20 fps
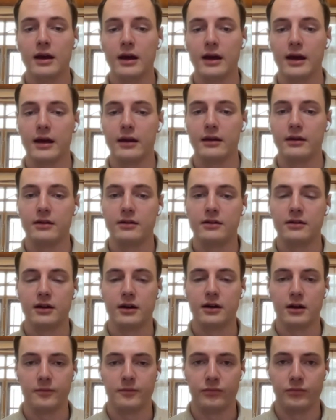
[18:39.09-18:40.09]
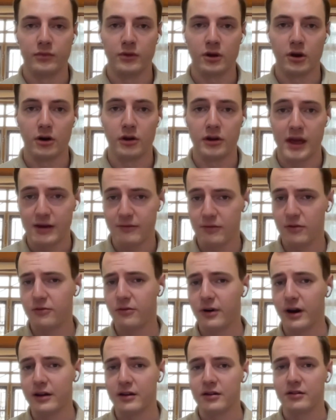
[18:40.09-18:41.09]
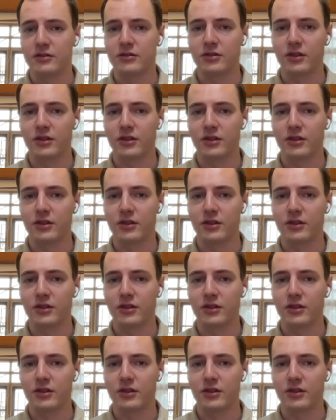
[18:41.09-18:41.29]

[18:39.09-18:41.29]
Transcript: And on HeavyFinance,